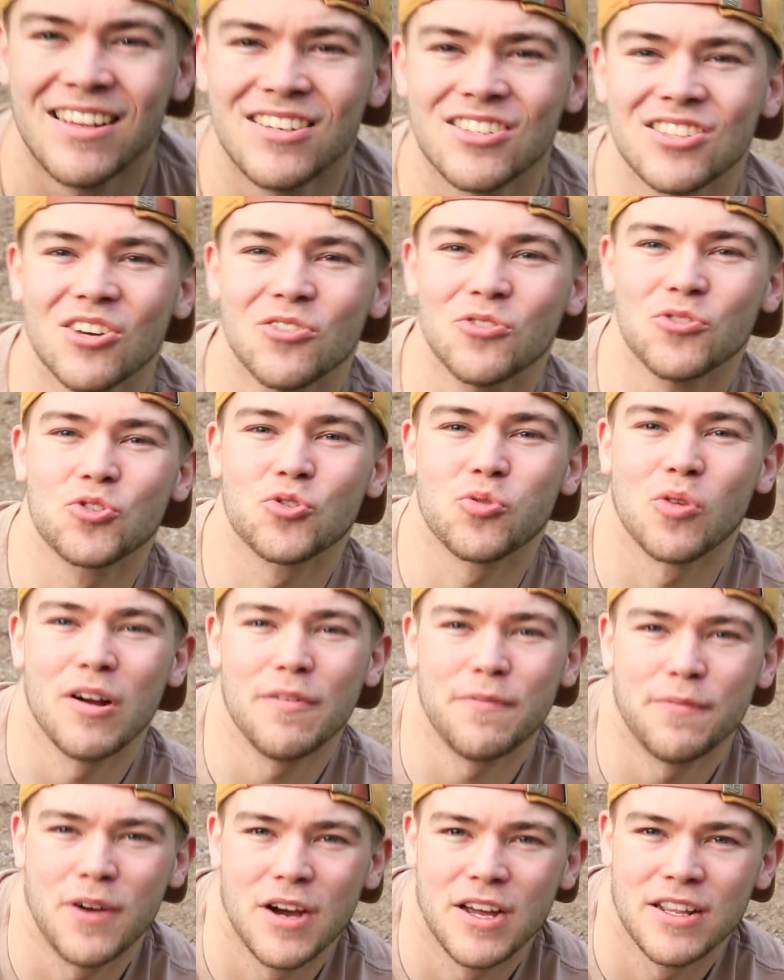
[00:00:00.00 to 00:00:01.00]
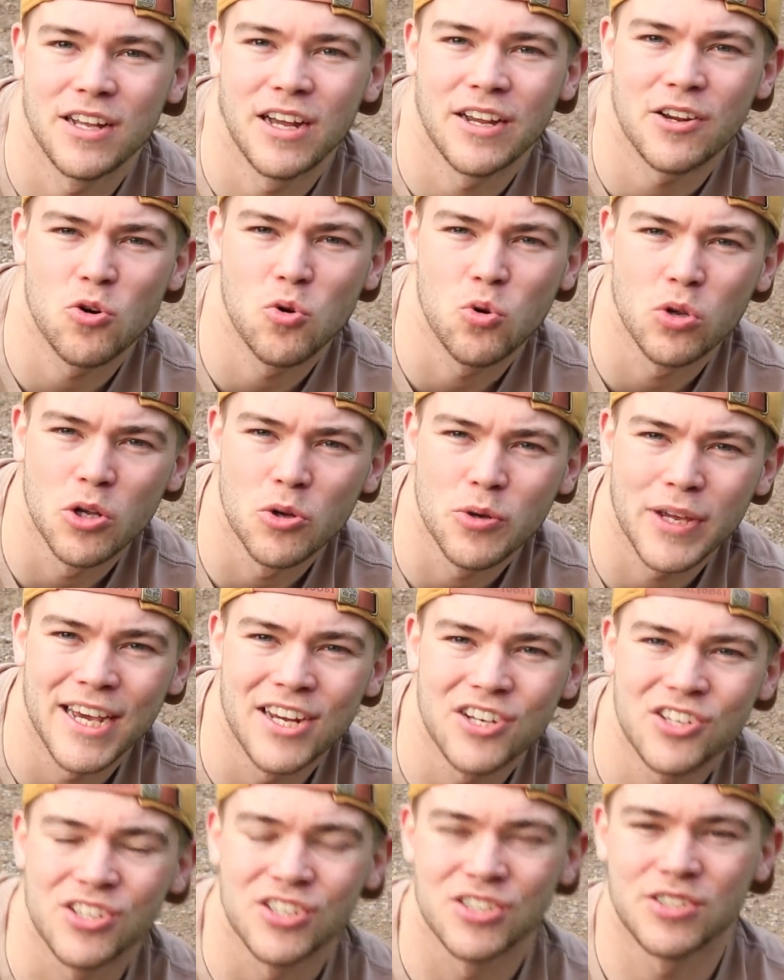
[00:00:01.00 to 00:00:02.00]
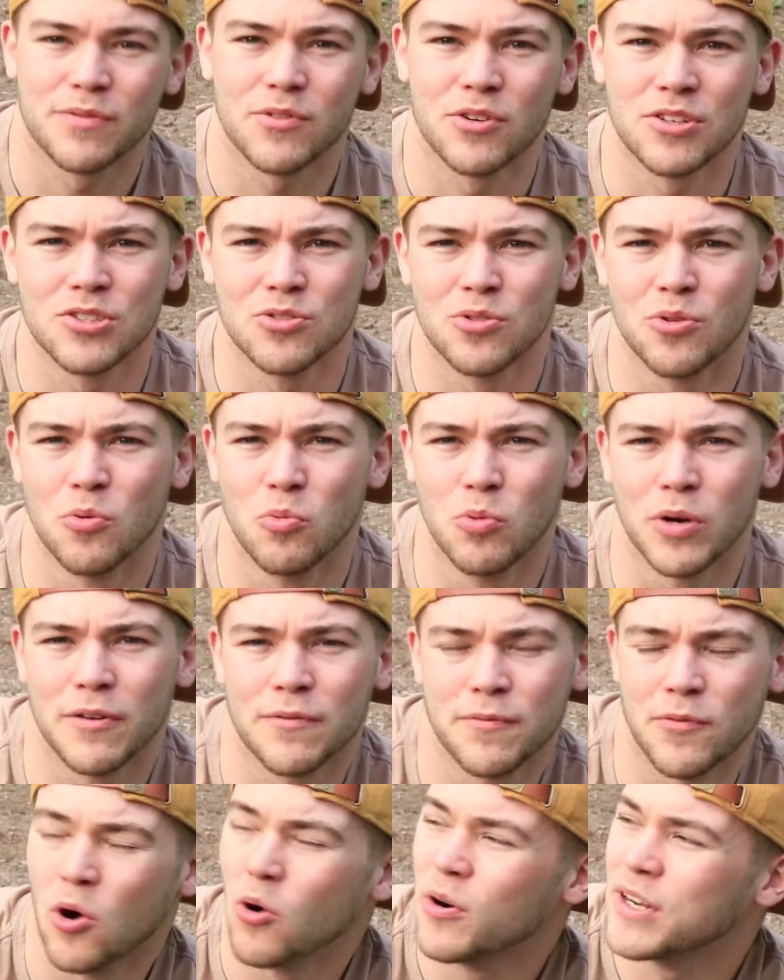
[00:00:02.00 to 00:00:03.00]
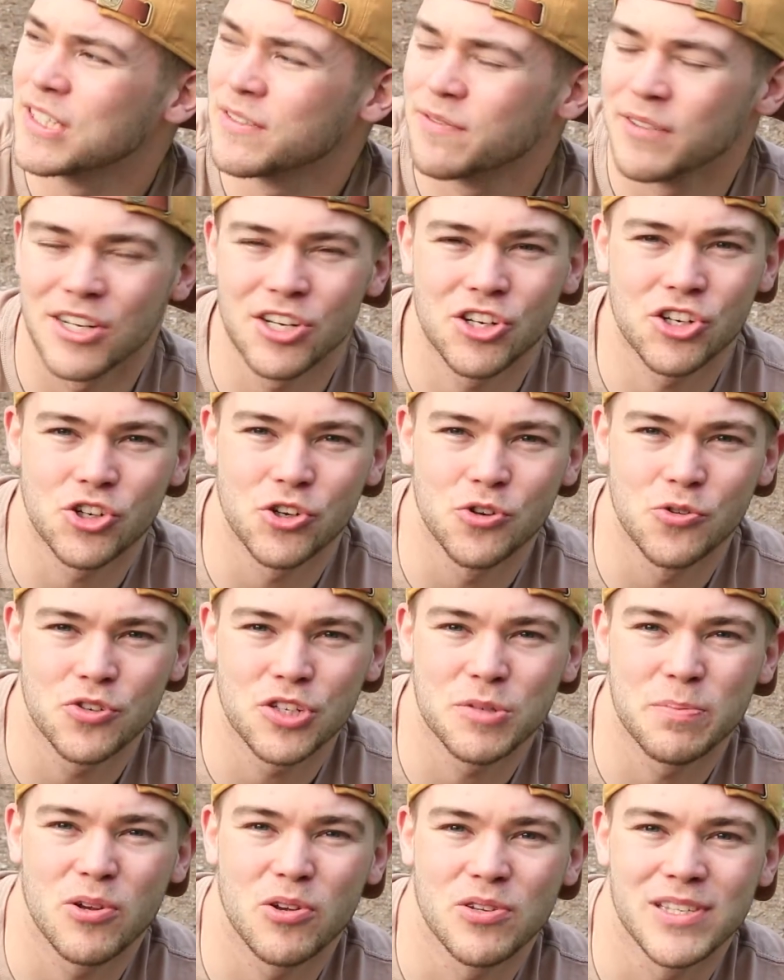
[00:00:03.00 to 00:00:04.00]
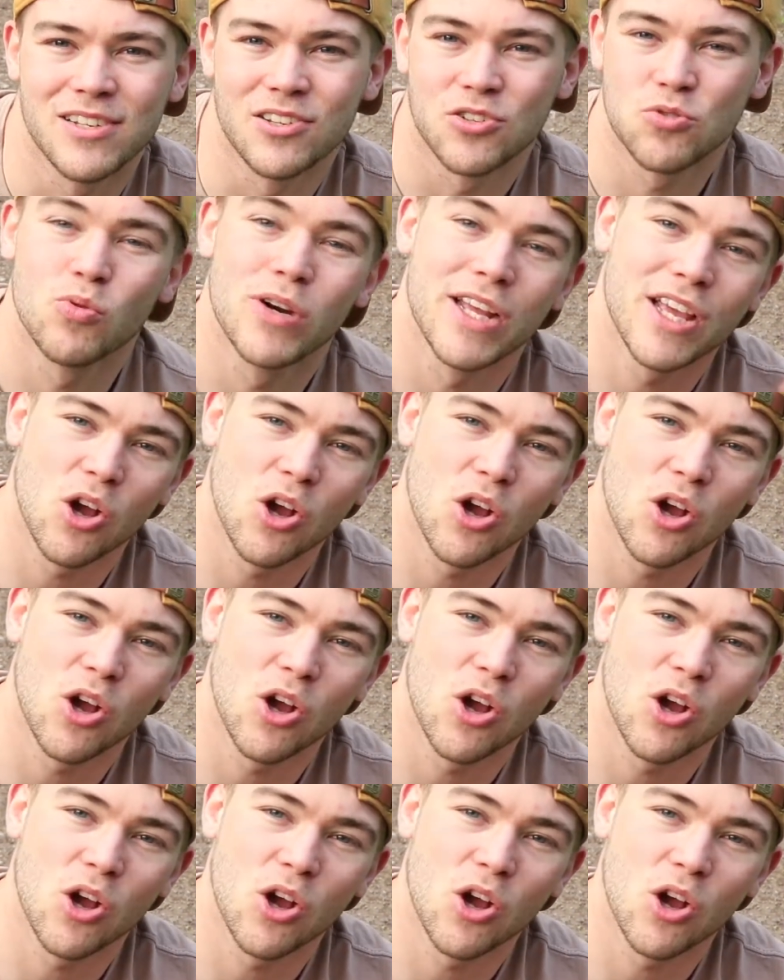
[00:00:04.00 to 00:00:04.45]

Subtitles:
So try find cool locations. I've gone to a wooded forest for this shoot just because it looks really